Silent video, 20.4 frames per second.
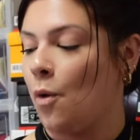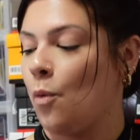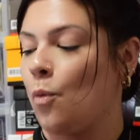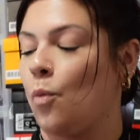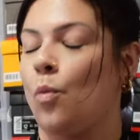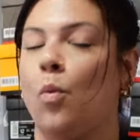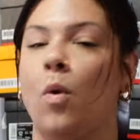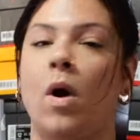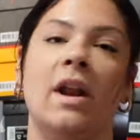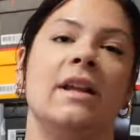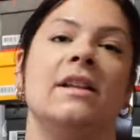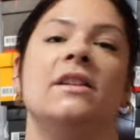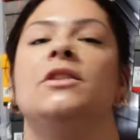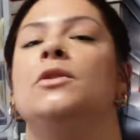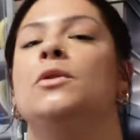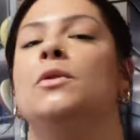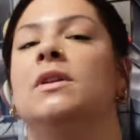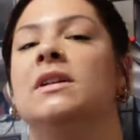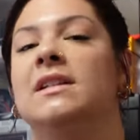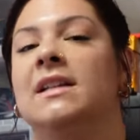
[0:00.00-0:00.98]
what is
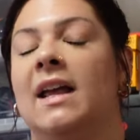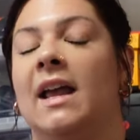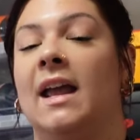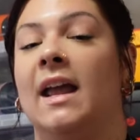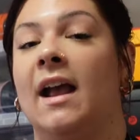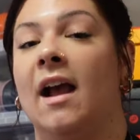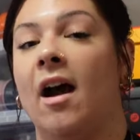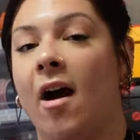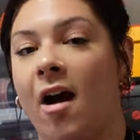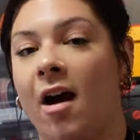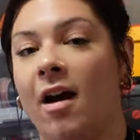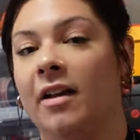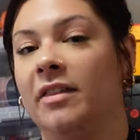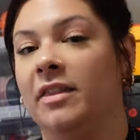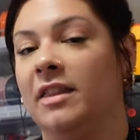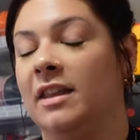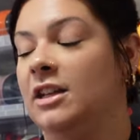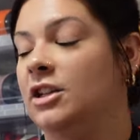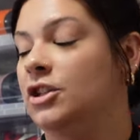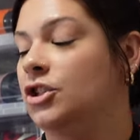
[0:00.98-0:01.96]
your take
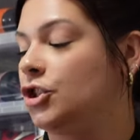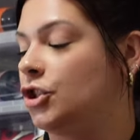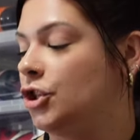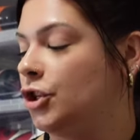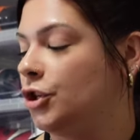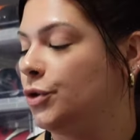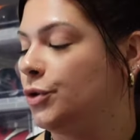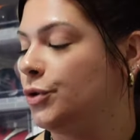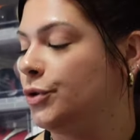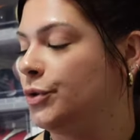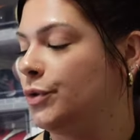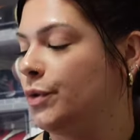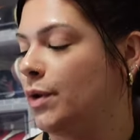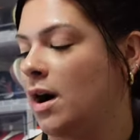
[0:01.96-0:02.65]
on this shoe?